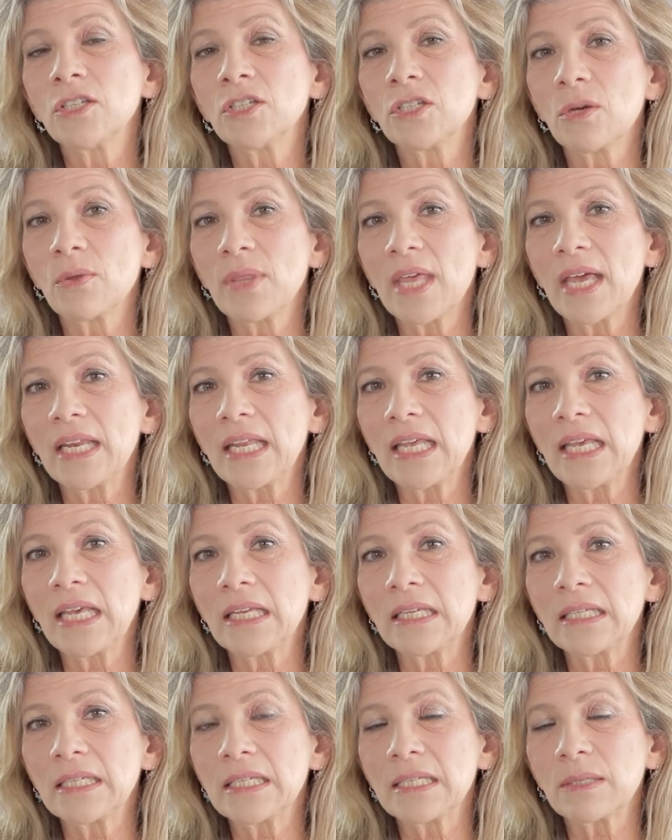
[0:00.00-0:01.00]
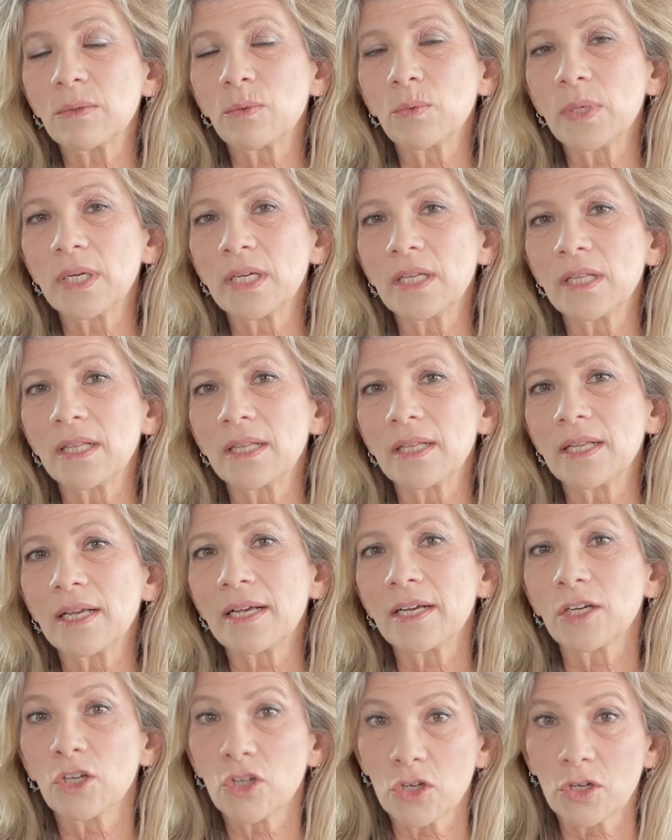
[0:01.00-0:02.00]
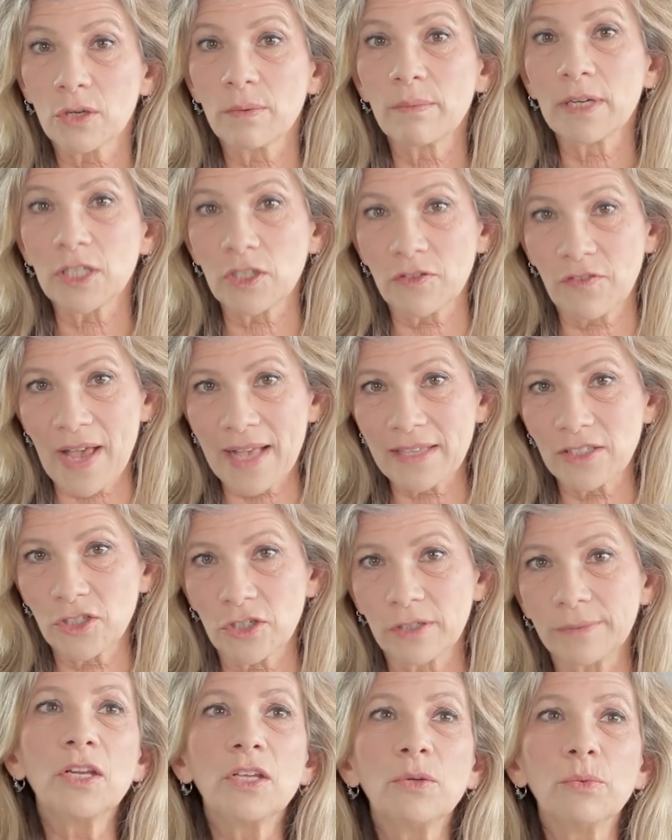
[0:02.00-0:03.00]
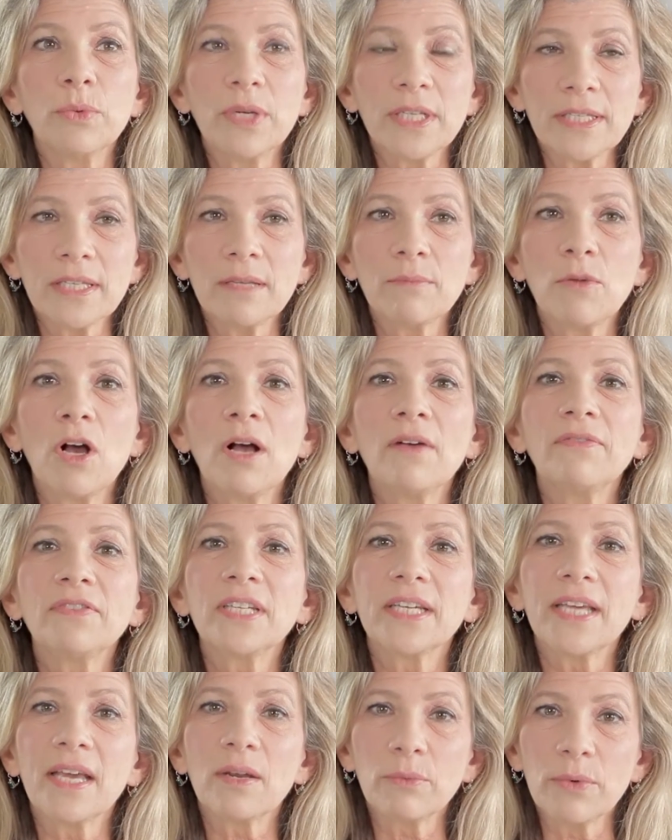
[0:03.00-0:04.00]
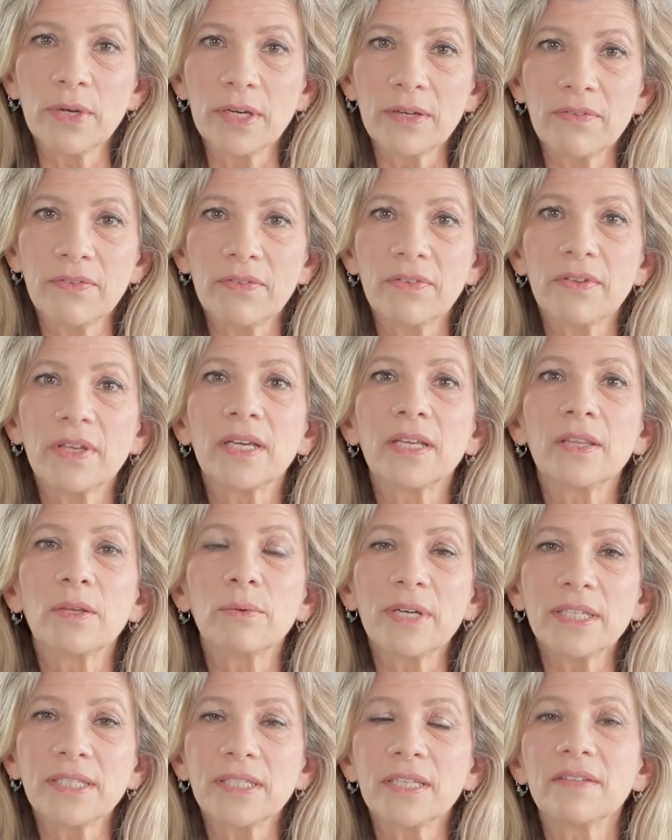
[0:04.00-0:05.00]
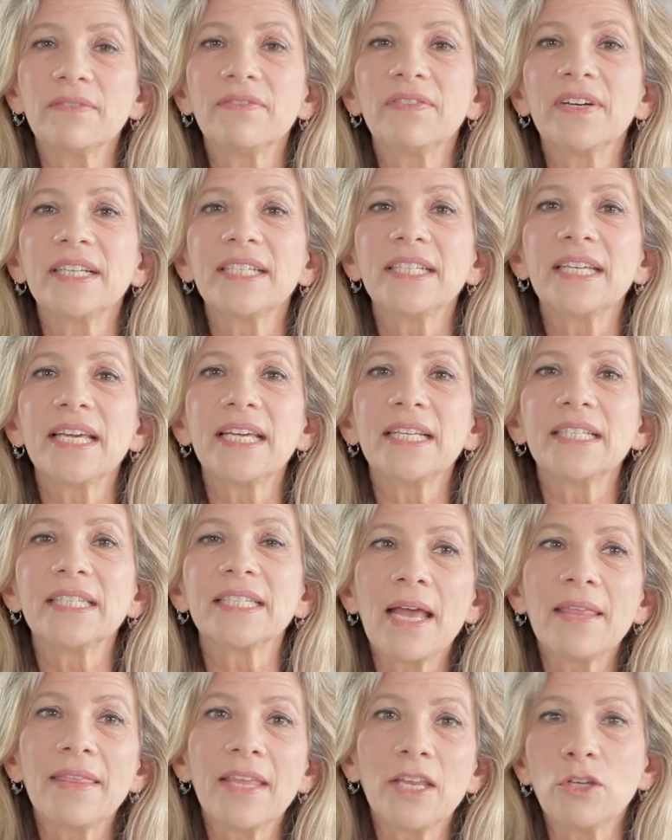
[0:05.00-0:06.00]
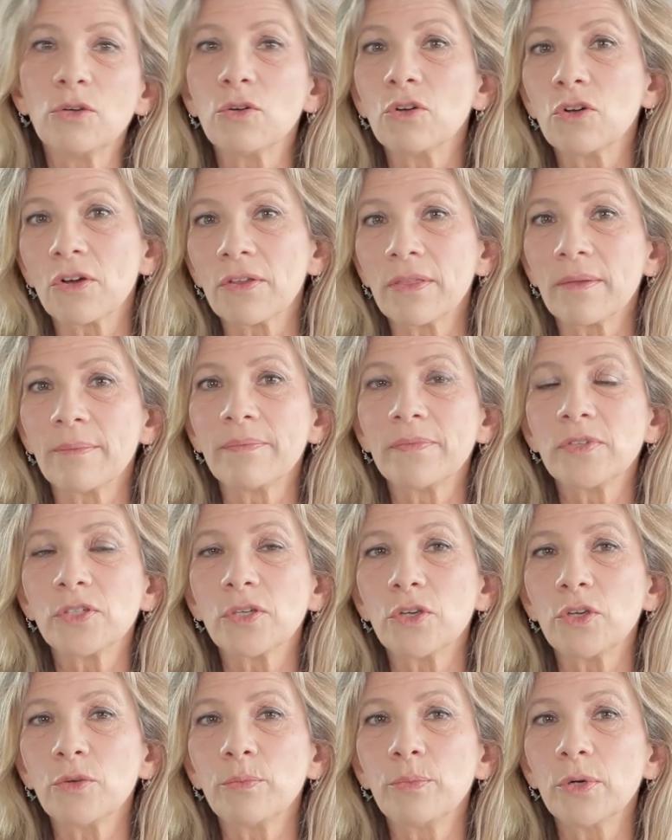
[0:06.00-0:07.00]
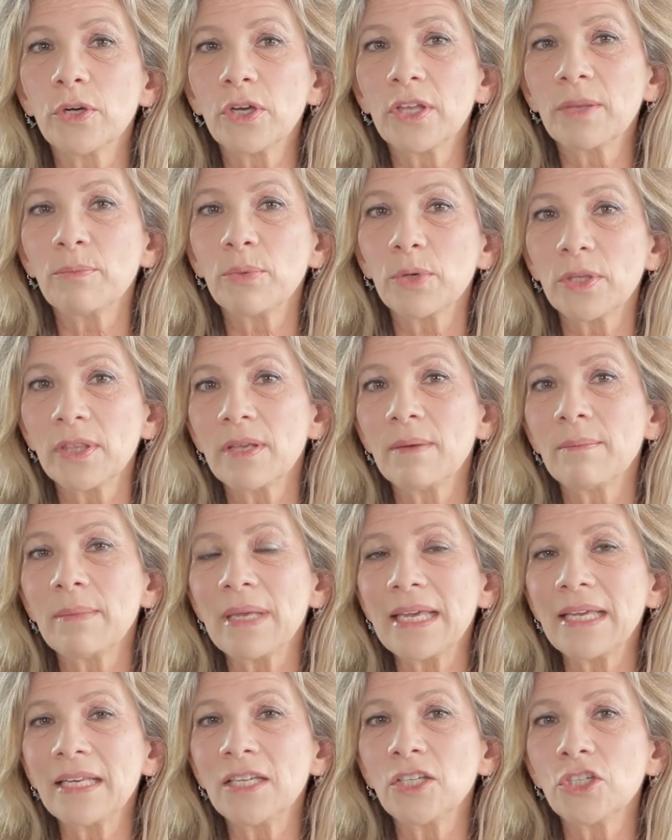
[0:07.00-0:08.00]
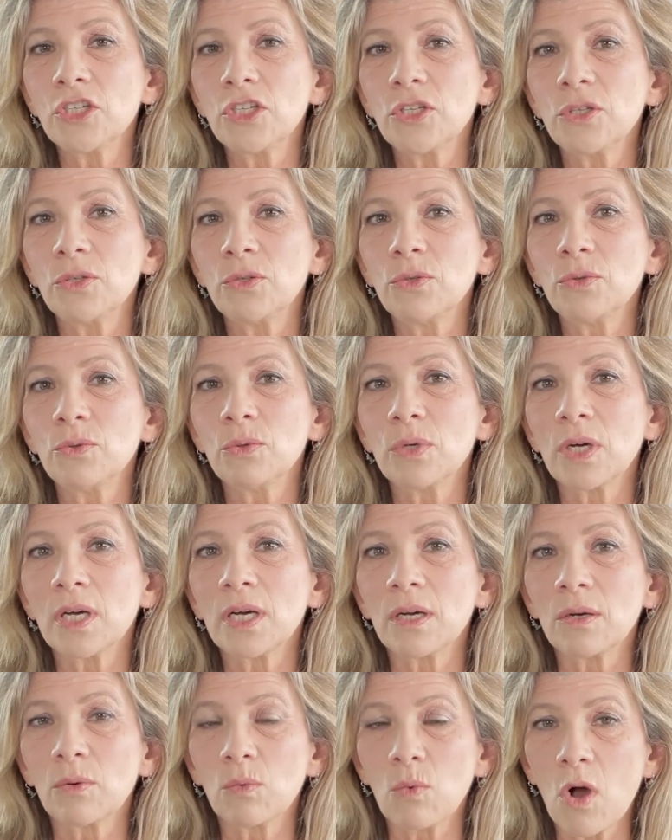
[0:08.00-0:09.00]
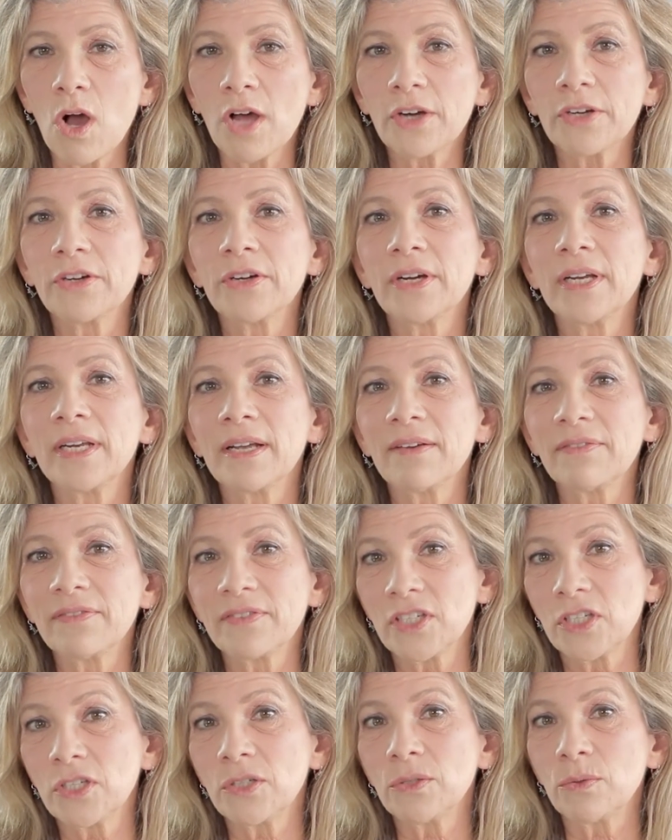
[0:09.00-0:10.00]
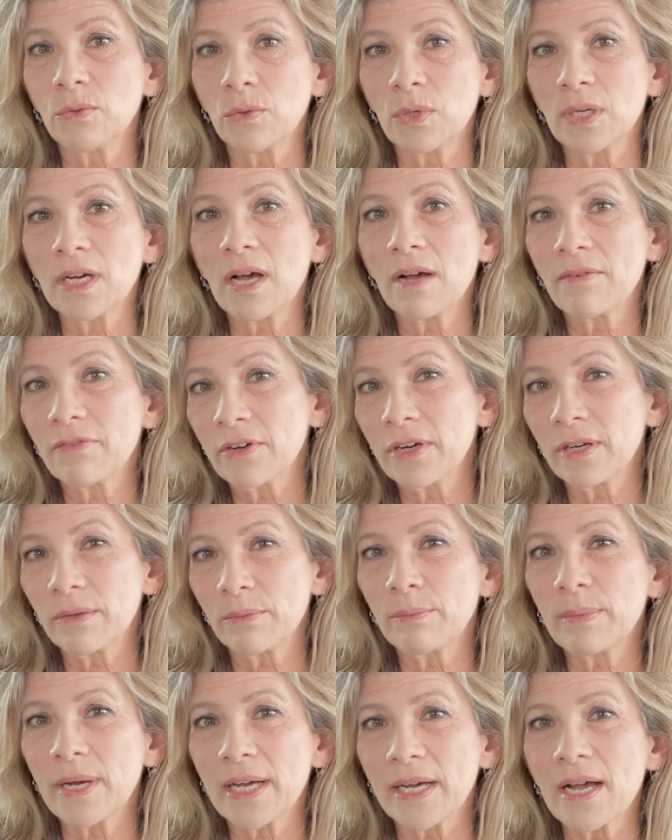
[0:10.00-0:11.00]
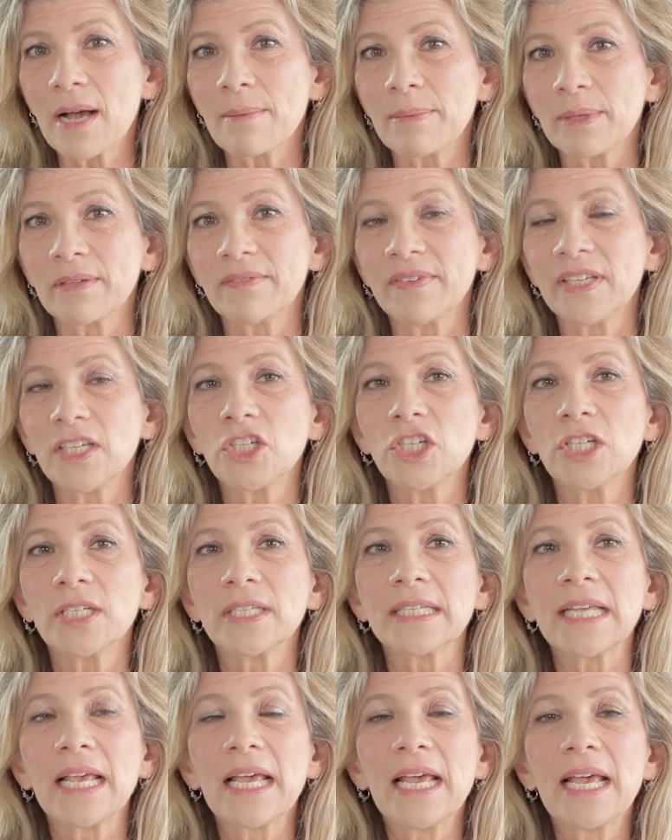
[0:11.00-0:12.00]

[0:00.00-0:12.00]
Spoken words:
so that it will cook much faster. You rinse them off to get rid of the rest of the phytates, and then you cook them. So you put them into water enough to cover it by a couple of inches,